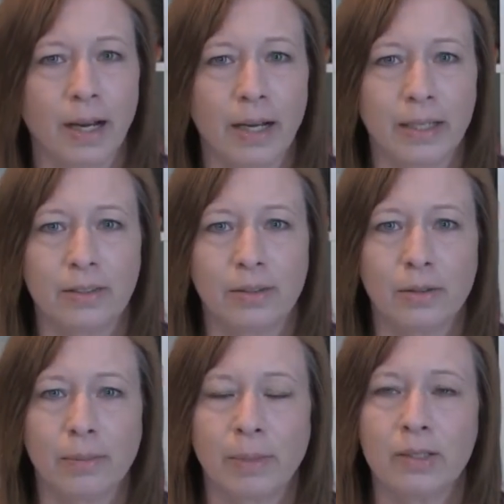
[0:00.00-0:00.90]
I get to
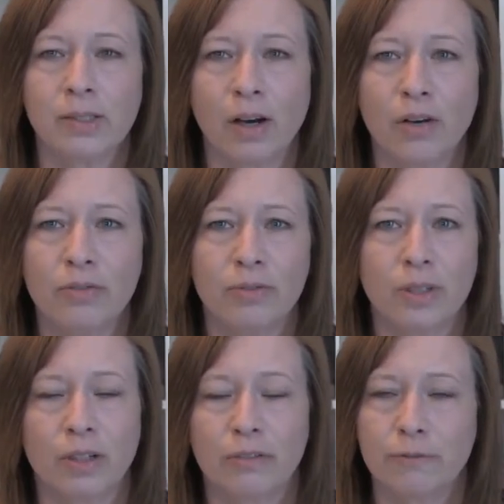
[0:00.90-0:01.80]
do it myself,
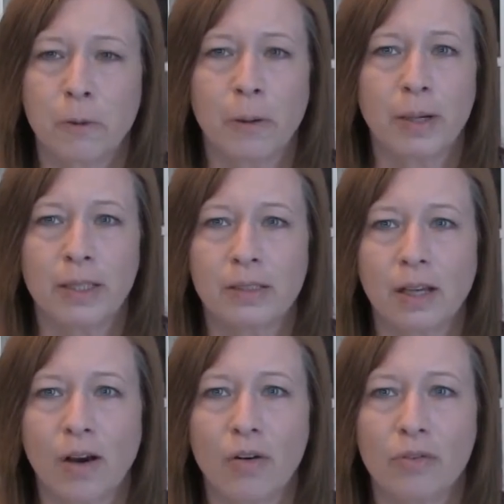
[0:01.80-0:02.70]
for
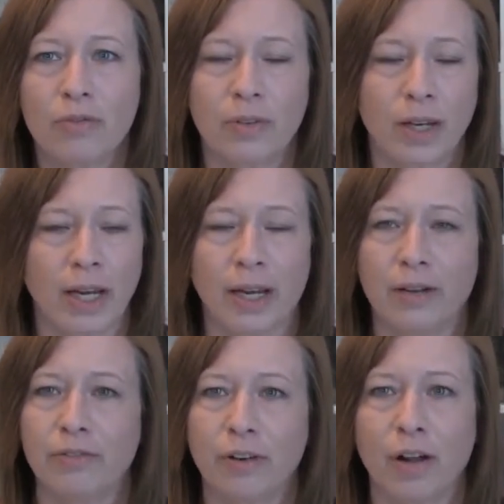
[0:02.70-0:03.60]
myself,
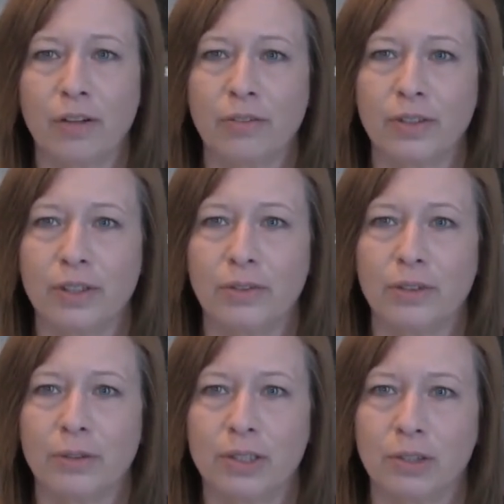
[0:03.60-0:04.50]
and for all of you
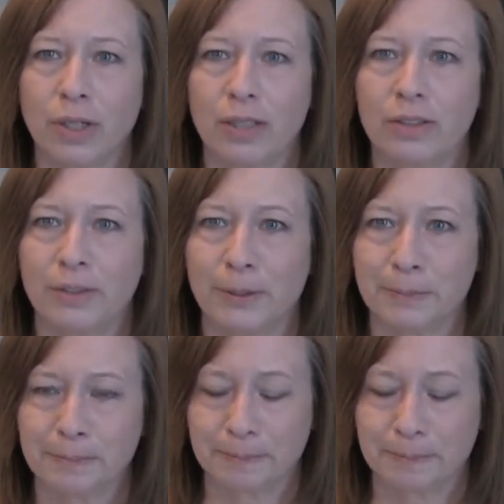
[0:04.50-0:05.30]
to enjoy too.